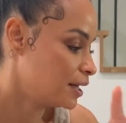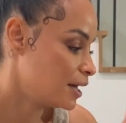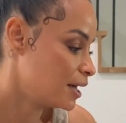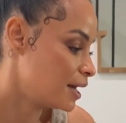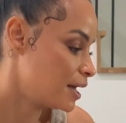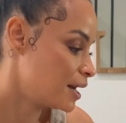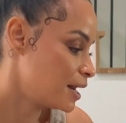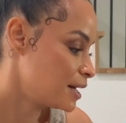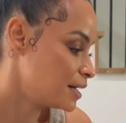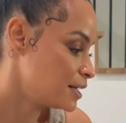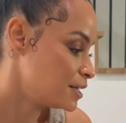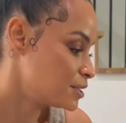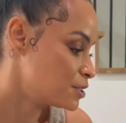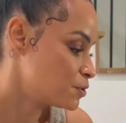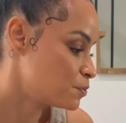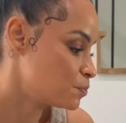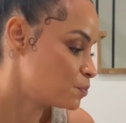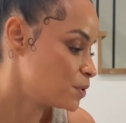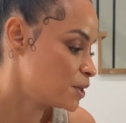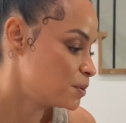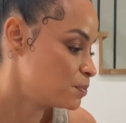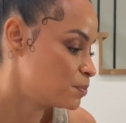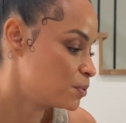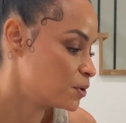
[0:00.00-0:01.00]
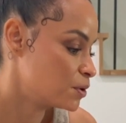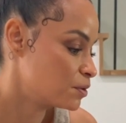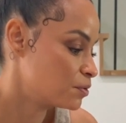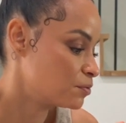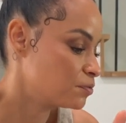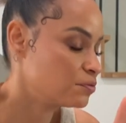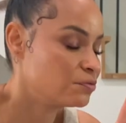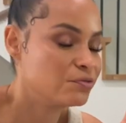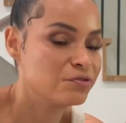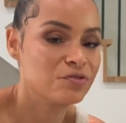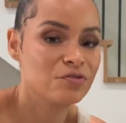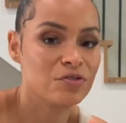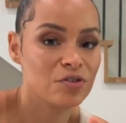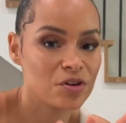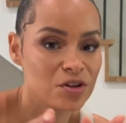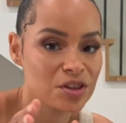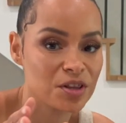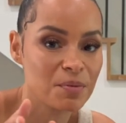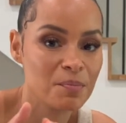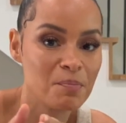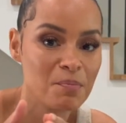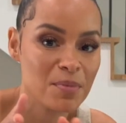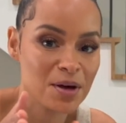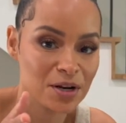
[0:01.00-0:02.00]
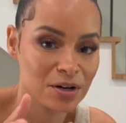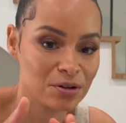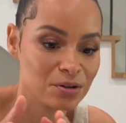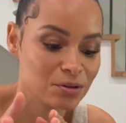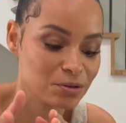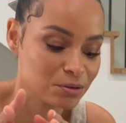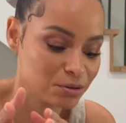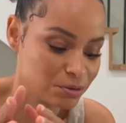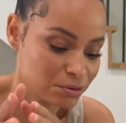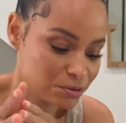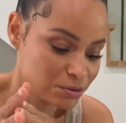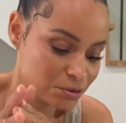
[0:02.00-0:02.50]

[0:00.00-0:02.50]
and I need to rebook for the middle.